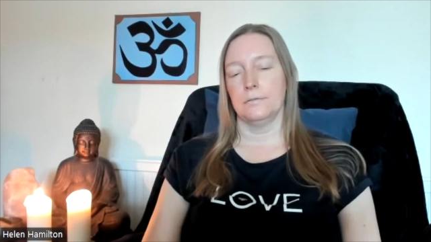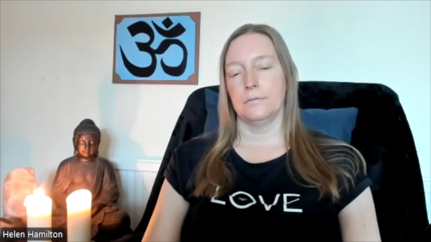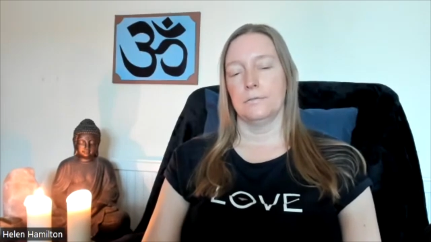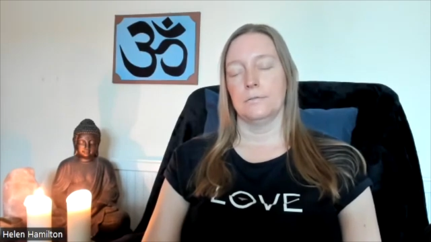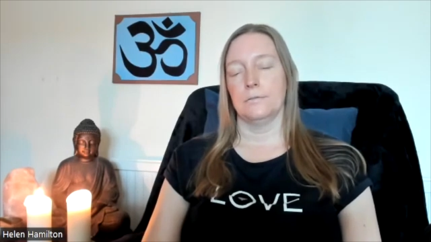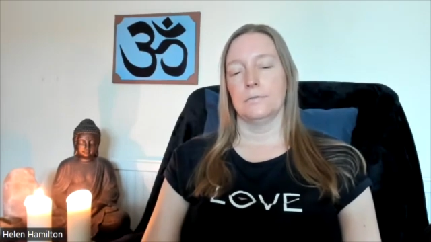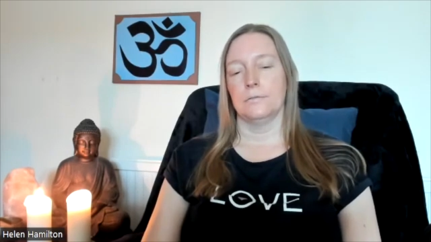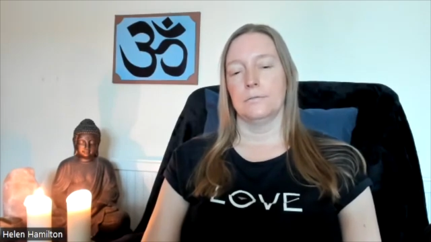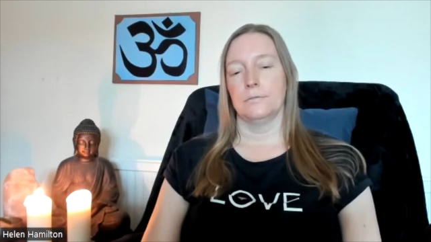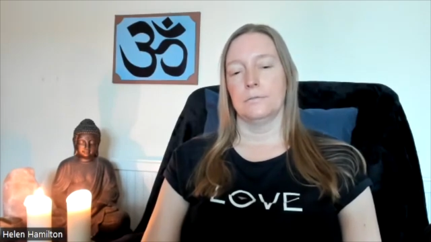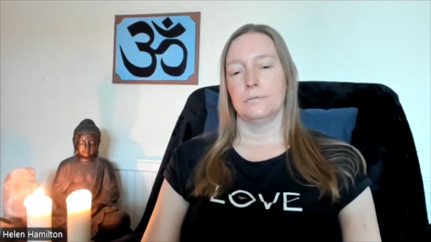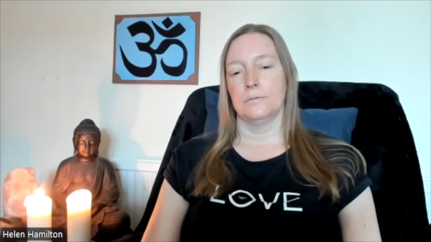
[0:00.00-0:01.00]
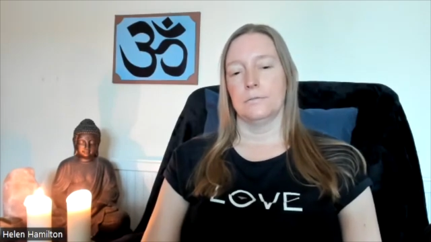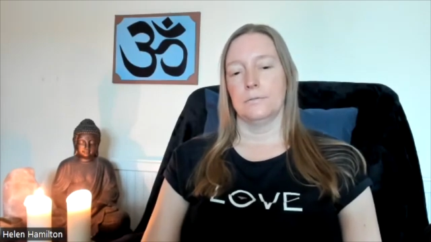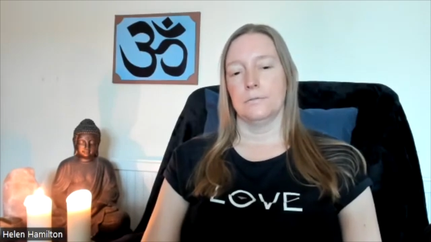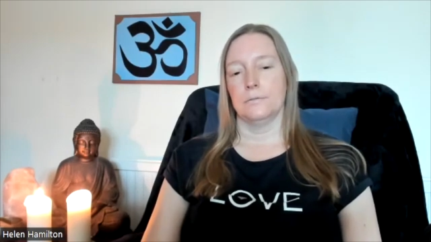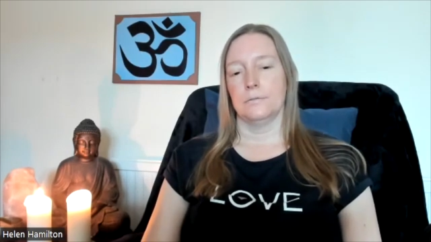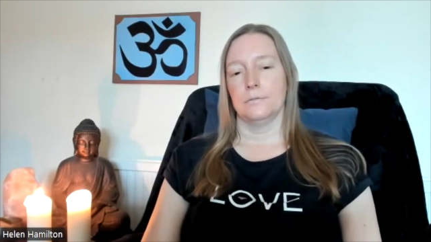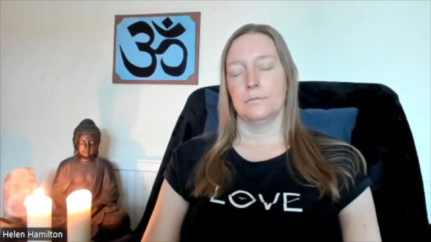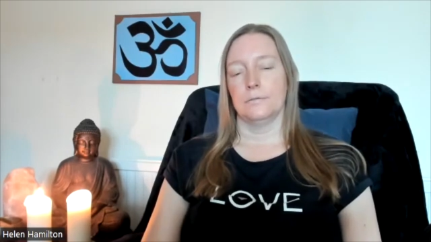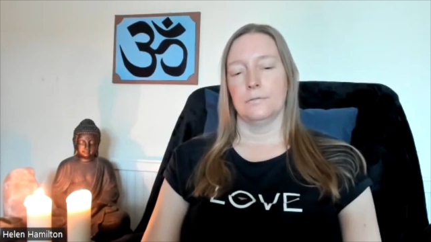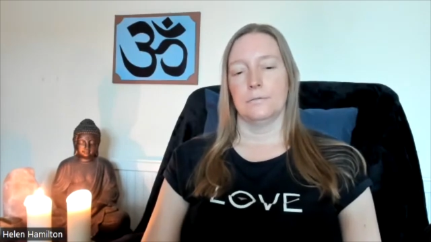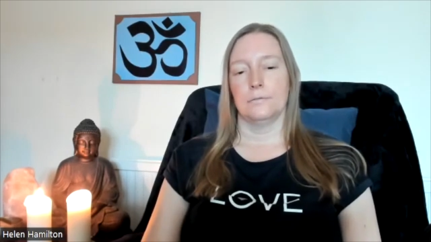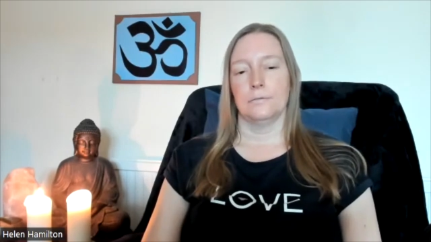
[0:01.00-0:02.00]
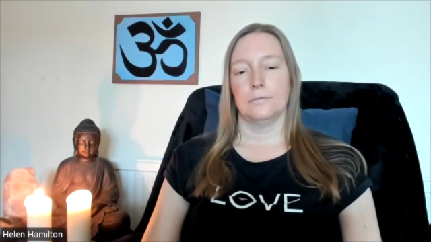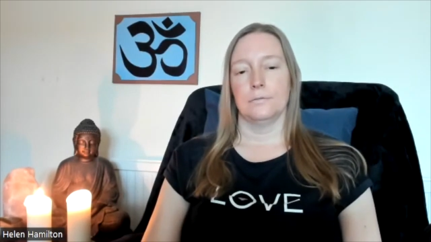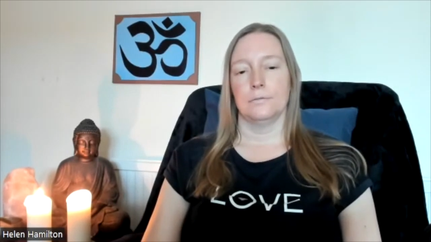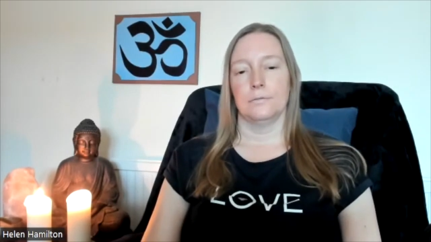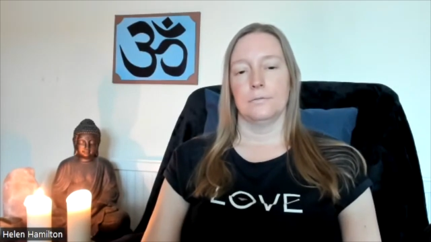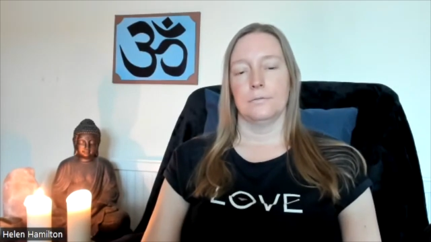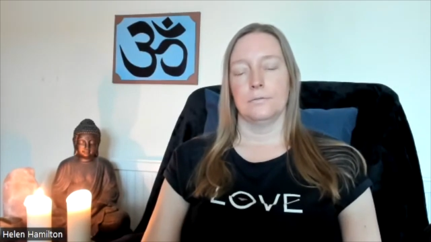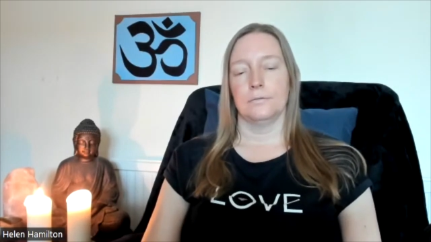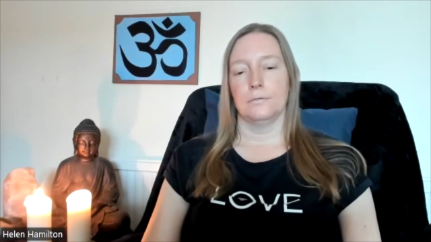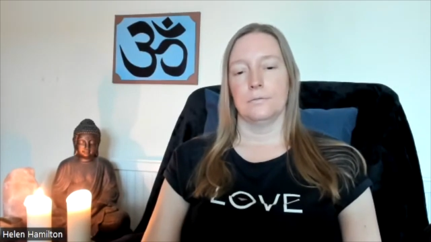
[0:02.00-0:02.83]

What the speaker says: (silence)